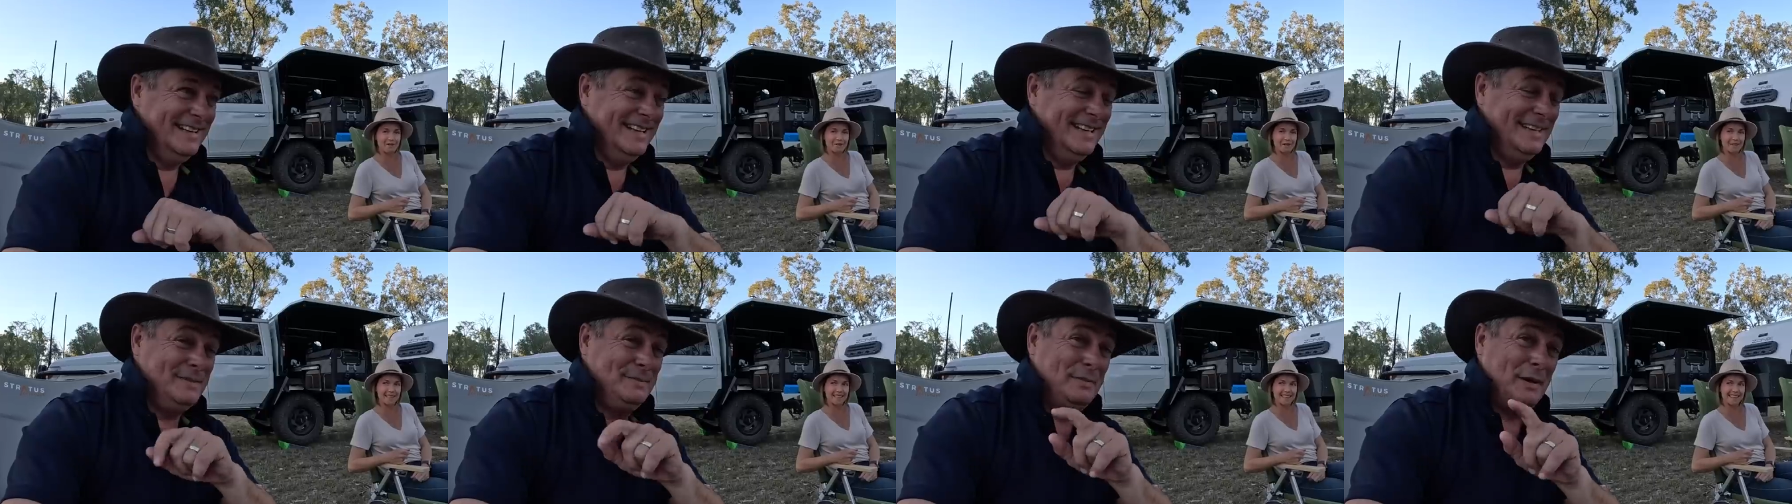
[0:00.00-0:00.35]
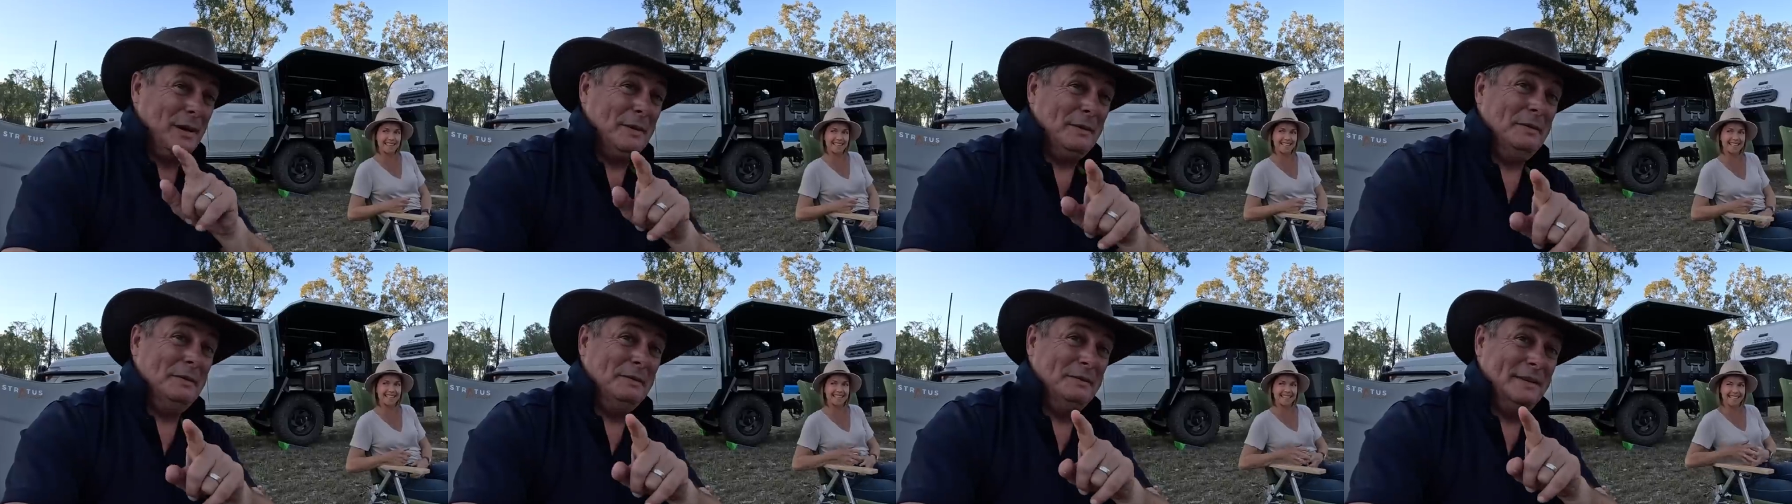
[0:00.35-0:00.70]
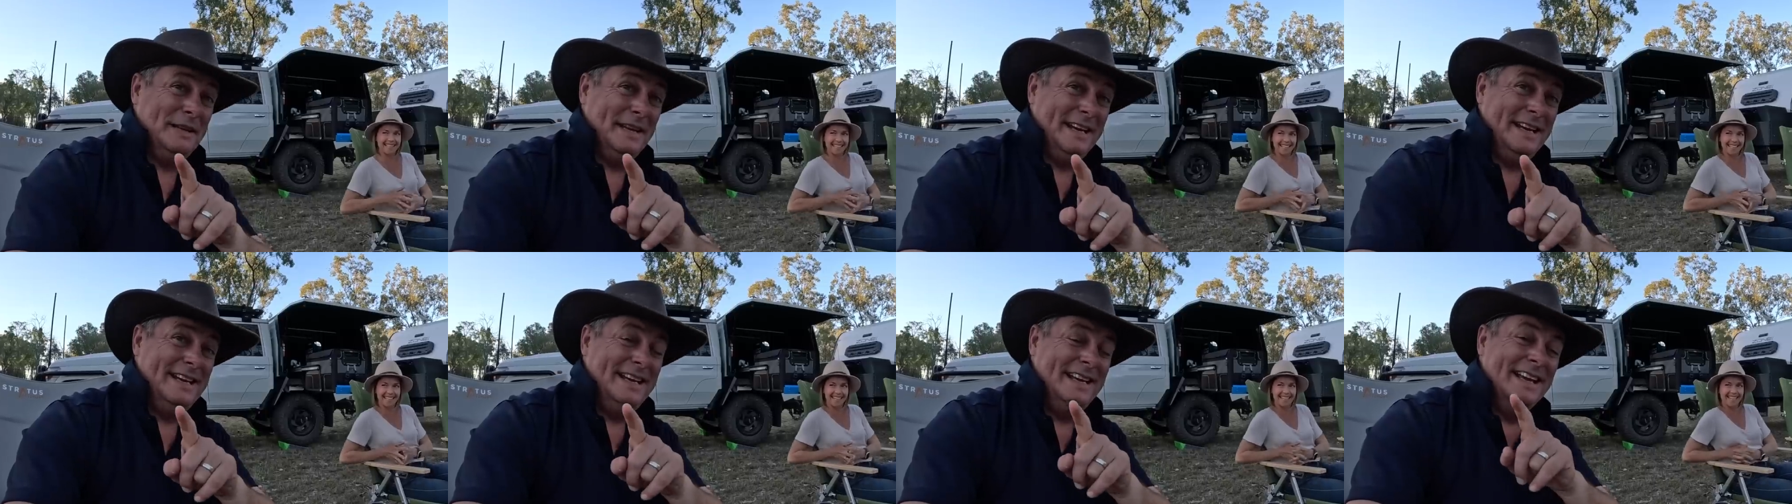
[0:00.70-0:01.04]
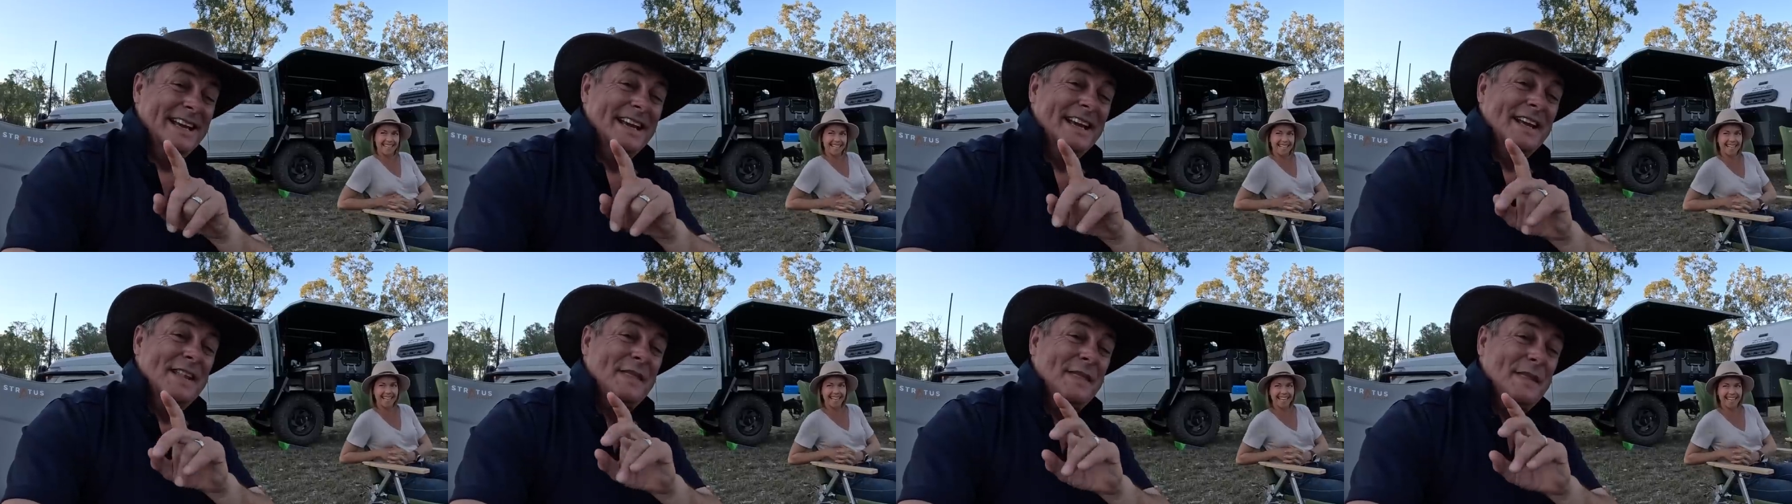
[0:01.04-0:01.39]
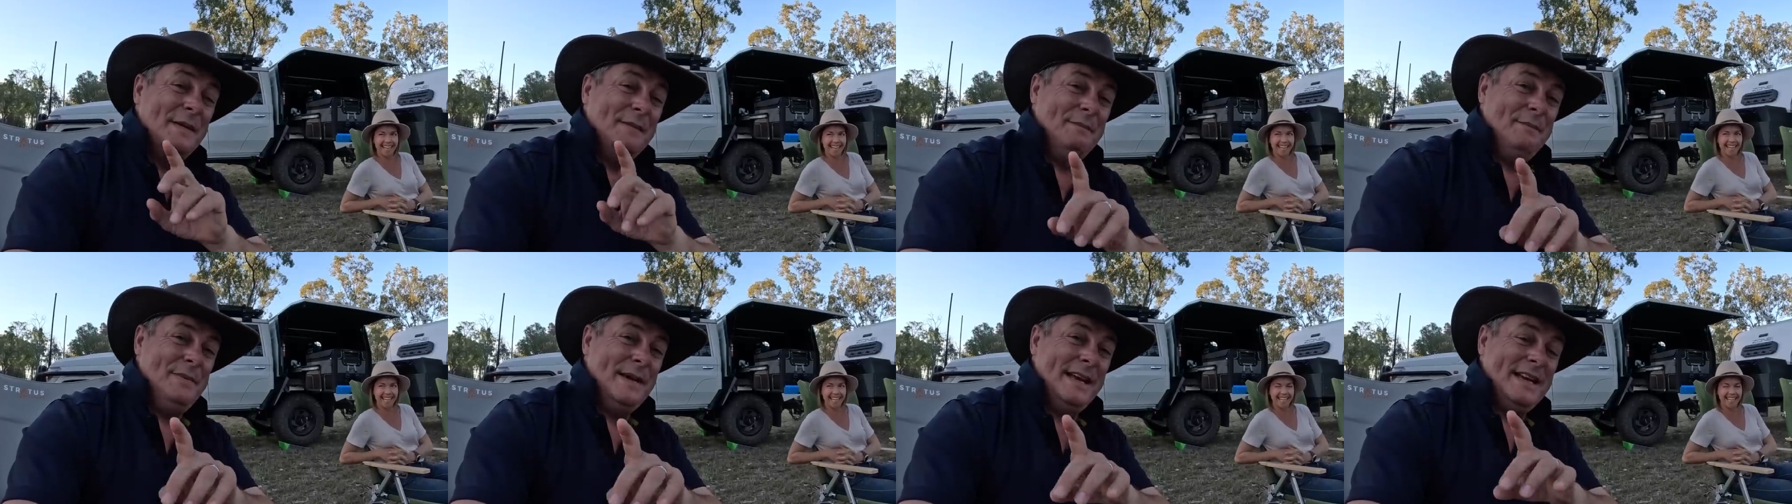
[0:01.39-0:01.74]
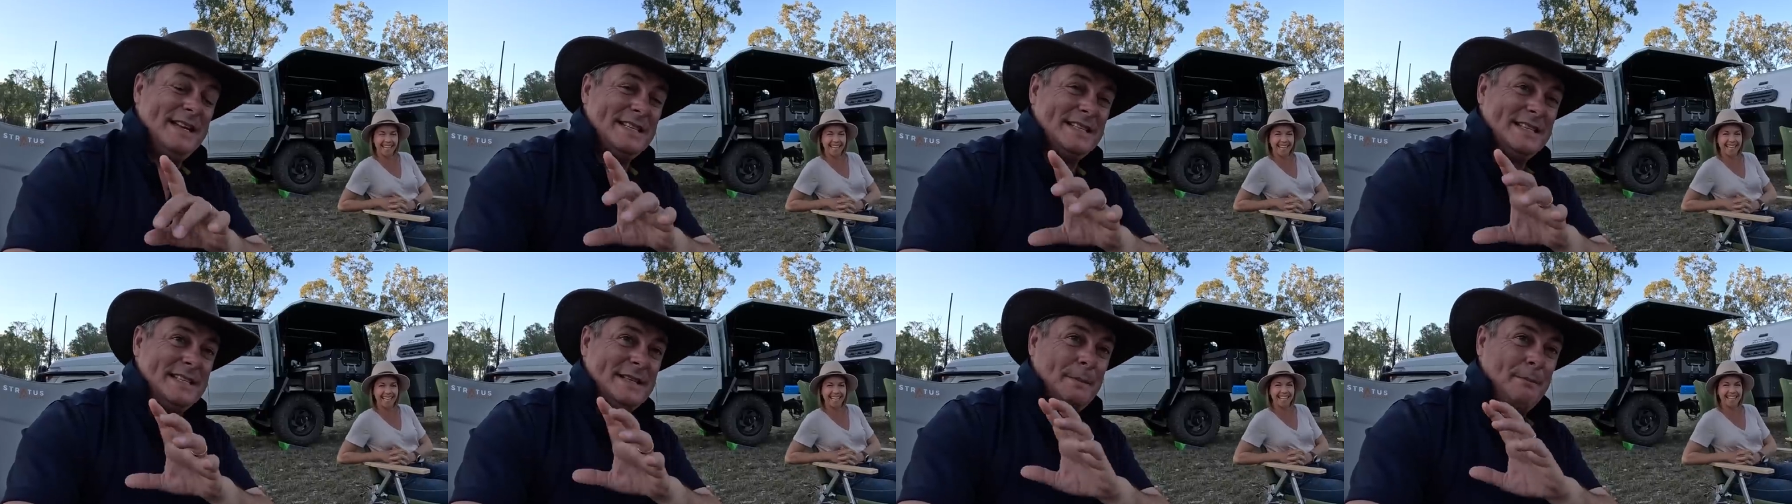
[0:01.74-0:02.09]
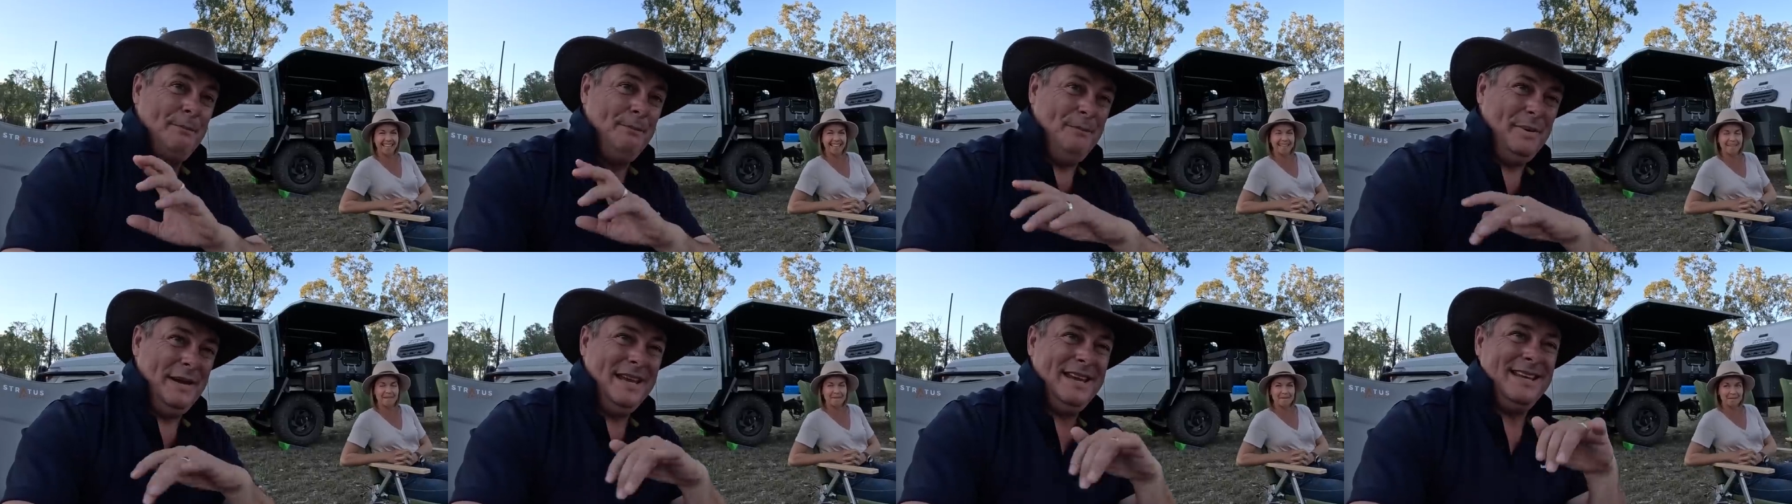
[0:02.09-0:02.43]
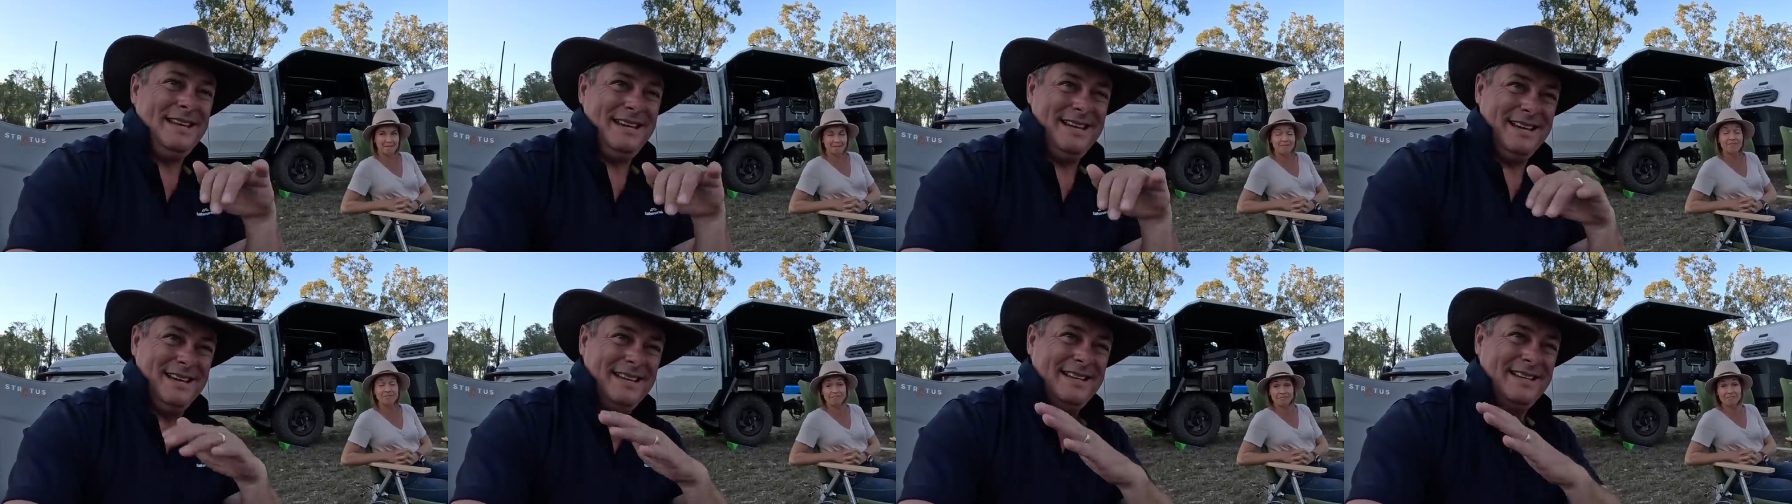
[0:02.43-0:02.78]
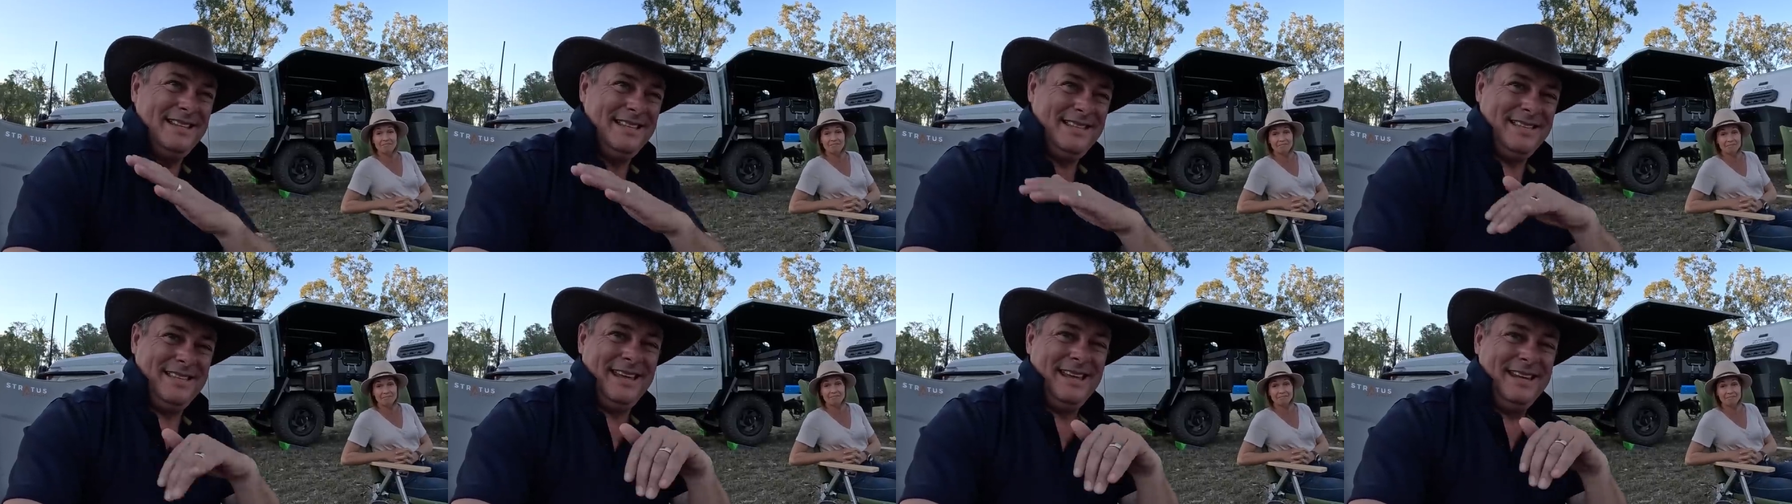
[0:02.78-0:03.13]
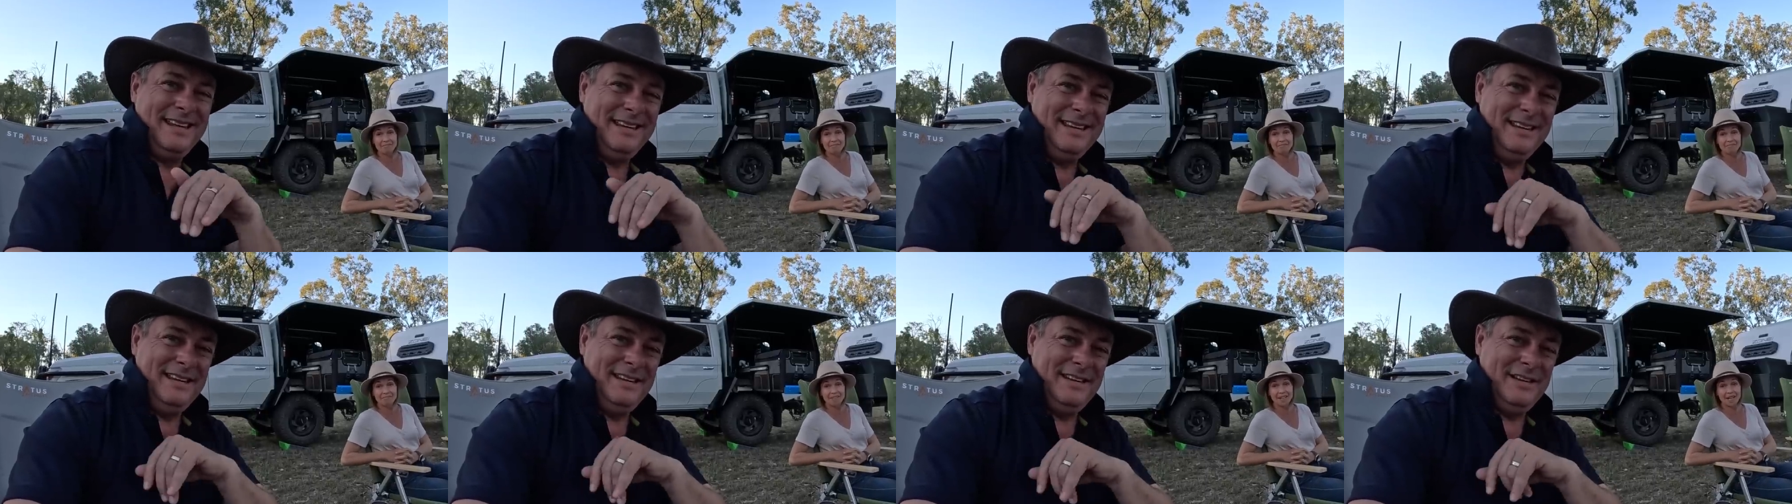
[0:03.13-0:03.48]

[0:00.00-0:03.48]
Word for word: with. It's probably the best big thing.